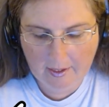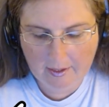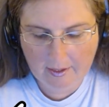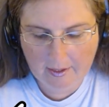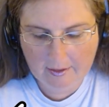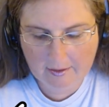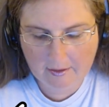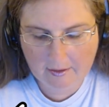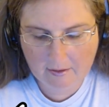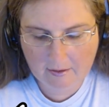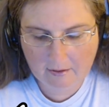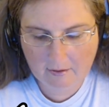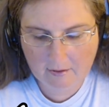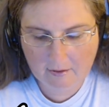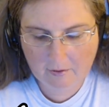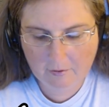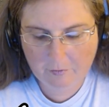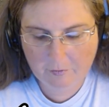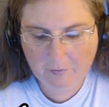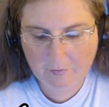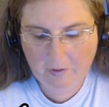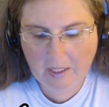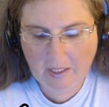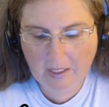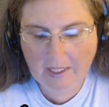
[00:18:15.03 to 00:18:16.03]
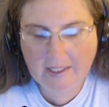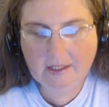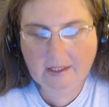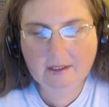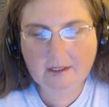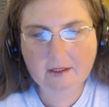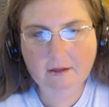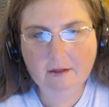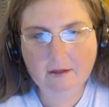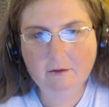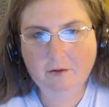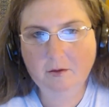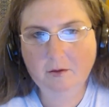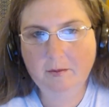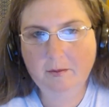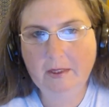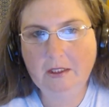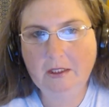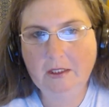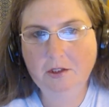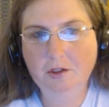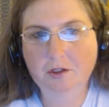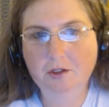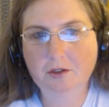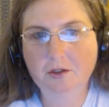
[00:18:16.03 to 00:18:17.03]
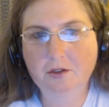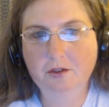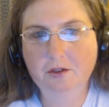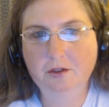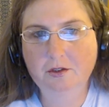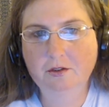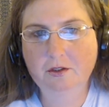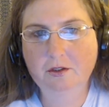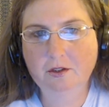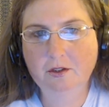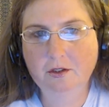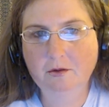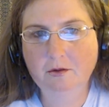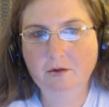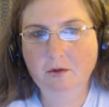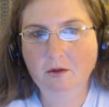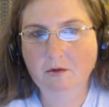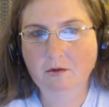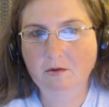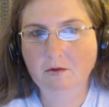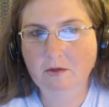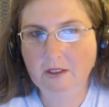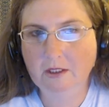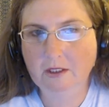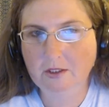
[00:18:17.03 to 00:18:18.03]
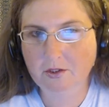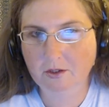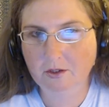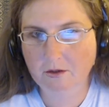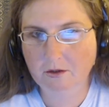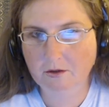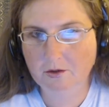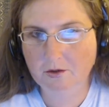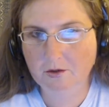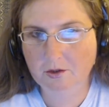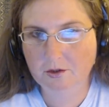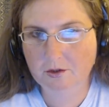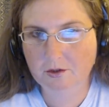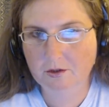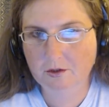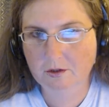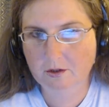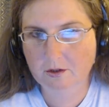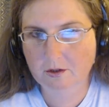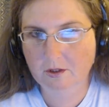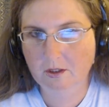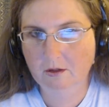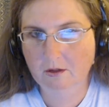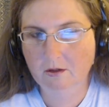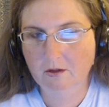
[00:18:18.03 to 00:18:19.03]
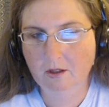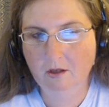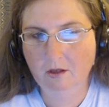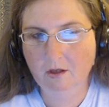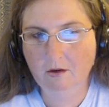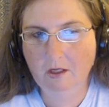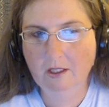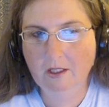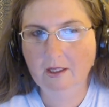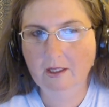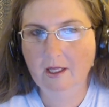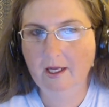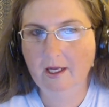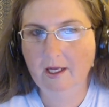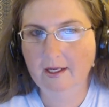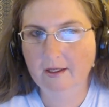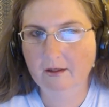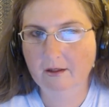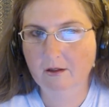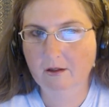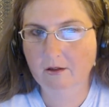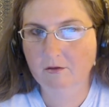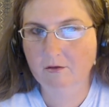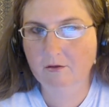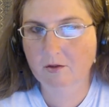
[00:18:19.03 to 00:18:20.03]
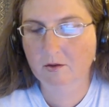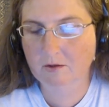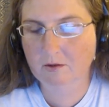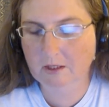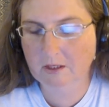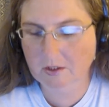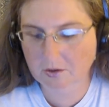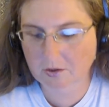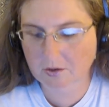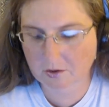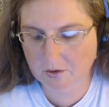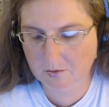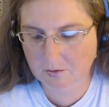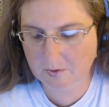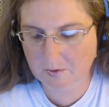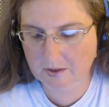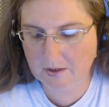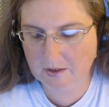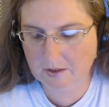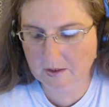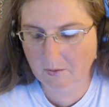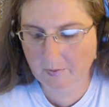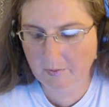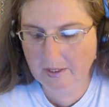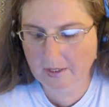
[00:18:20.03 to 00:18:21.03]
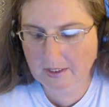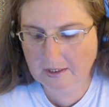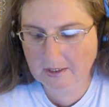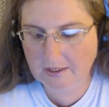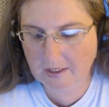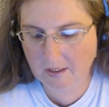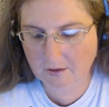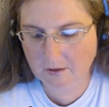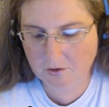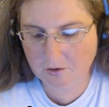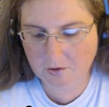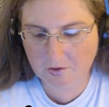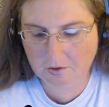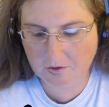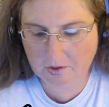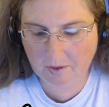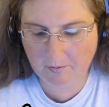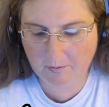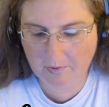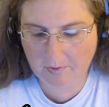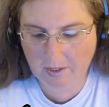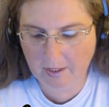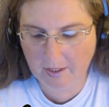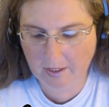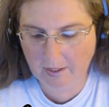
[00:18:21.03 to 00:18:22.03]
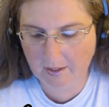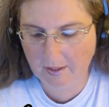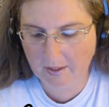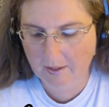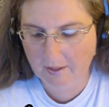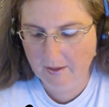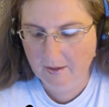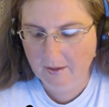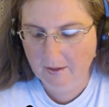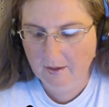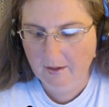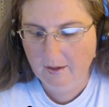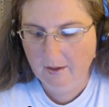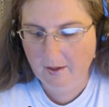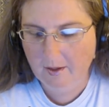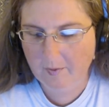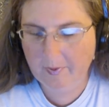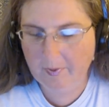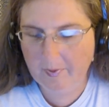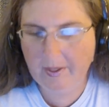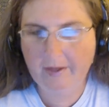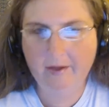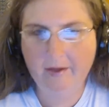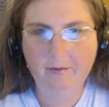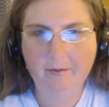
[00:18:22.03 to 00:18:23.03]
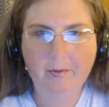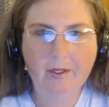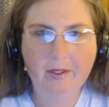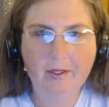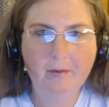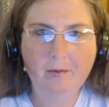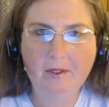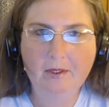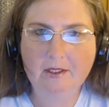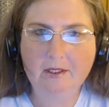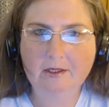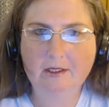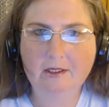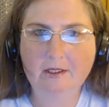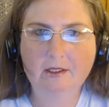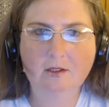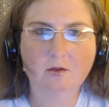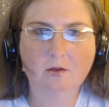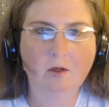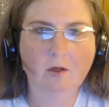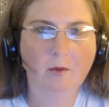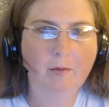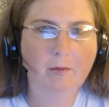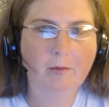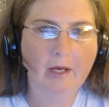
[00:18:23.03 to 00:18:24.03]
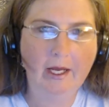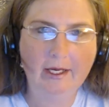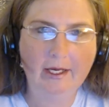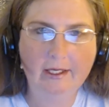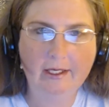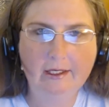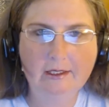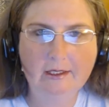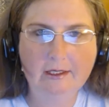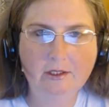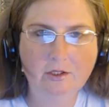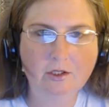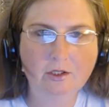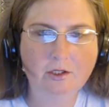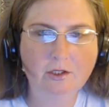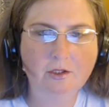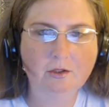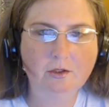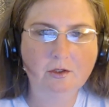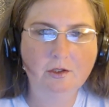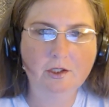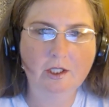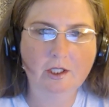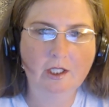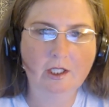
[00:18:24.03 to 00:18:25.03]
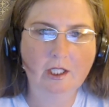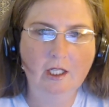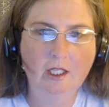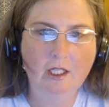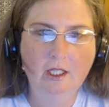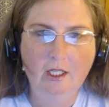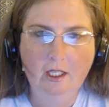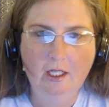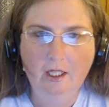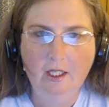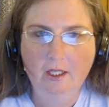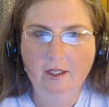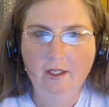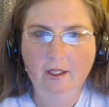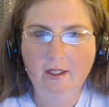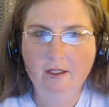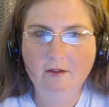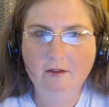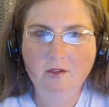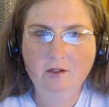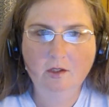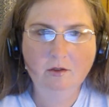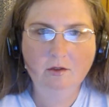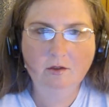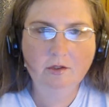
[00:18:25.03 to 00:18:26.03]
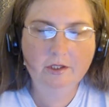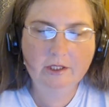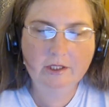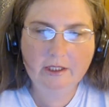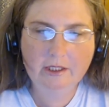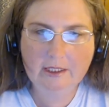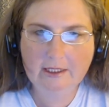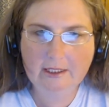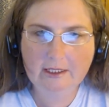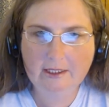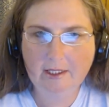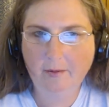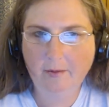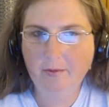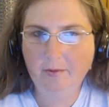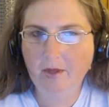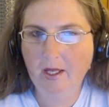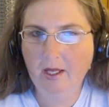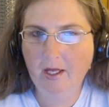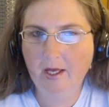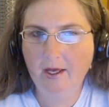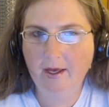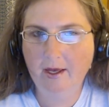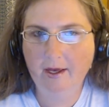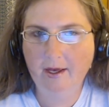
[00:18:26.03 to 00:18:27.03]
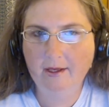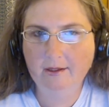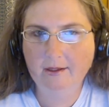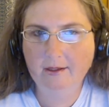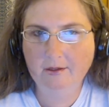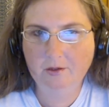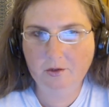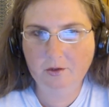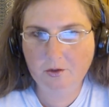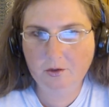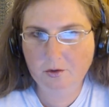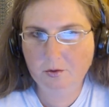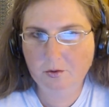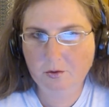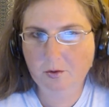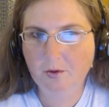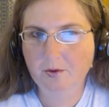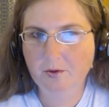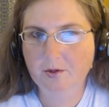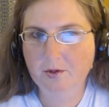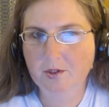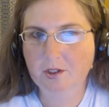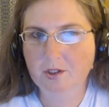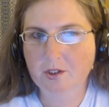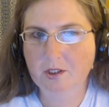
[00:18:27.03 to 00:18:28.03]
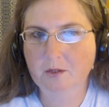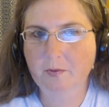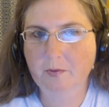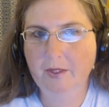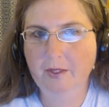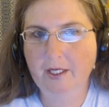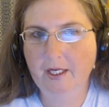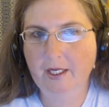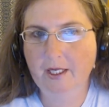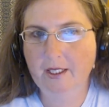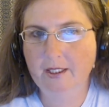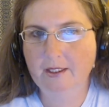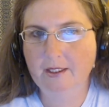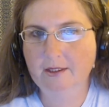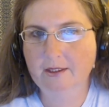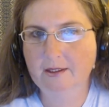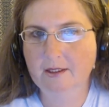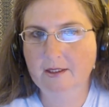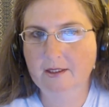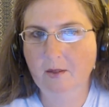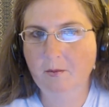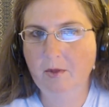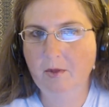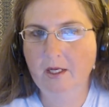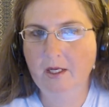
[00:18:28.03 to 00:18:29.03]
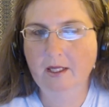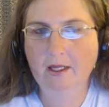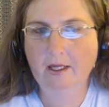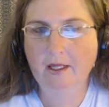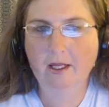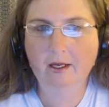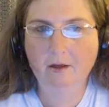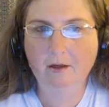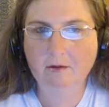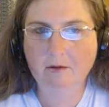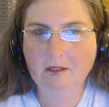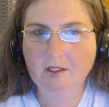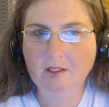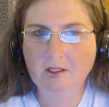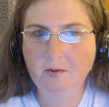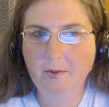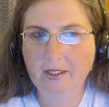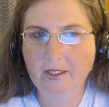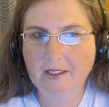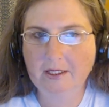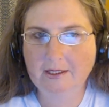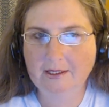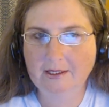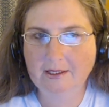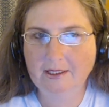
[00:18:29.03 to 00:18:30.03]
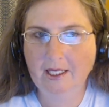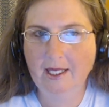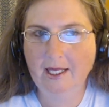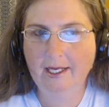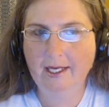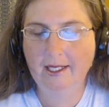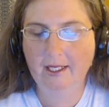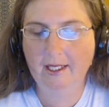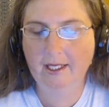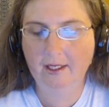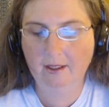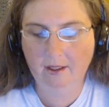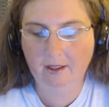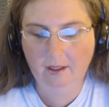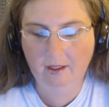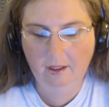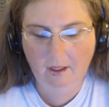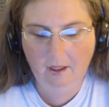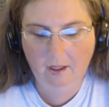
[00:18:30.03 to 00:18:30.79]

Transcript: And find information, do your own research. Go online and look for research. When somebody tells you something about a big business or about an institution, don't just accept that as truth just because somebody that you respect said it.